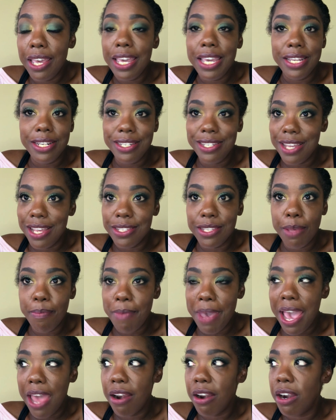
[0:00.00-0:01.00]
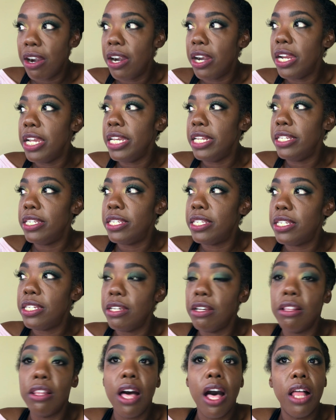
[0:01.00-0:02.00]
It doesn't matter. It's
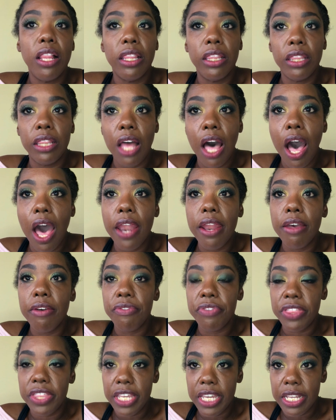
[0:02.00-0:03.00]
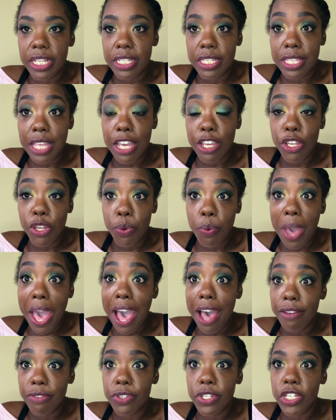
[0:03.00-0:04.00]
still a lot of things that you
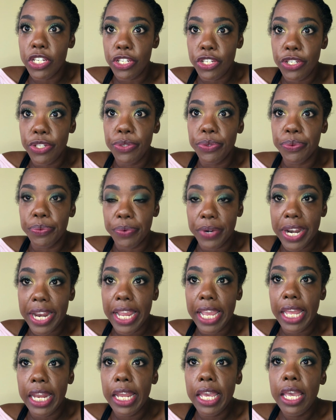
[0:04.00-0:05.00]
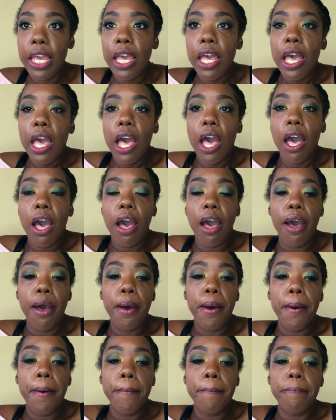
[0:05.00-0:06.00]
have to do, right?
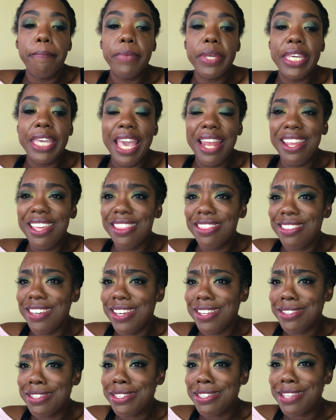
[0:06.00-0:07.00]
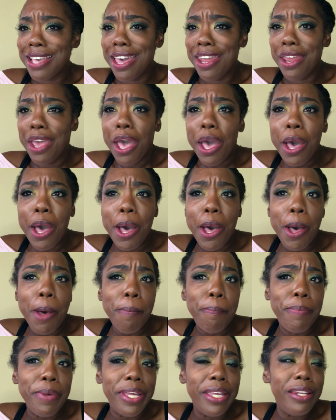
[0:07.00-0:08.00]
Getting things set
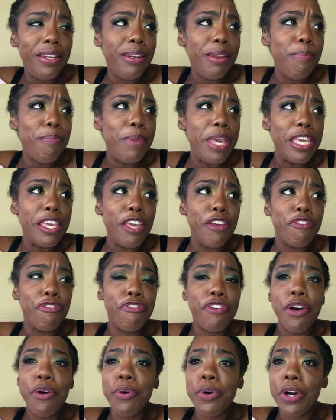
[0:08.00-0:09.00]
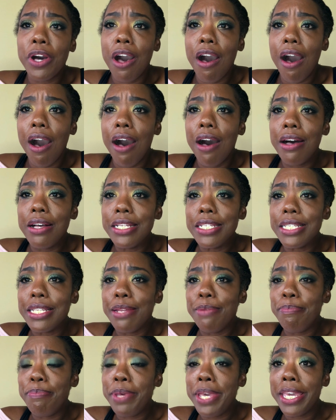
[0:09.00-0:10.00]
up and making phone calls
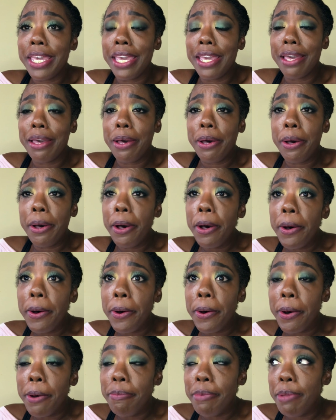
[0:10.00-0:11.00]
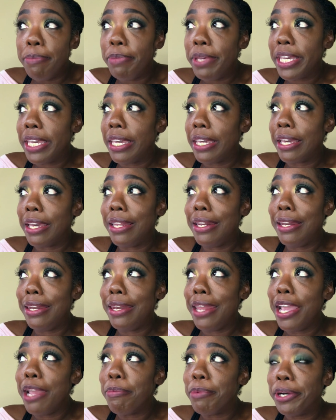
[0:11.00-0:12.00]
and picking a home and picking a
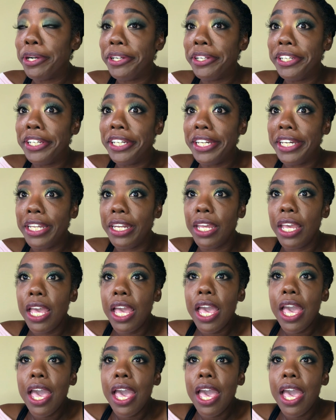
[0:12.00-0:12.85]
neighborhood.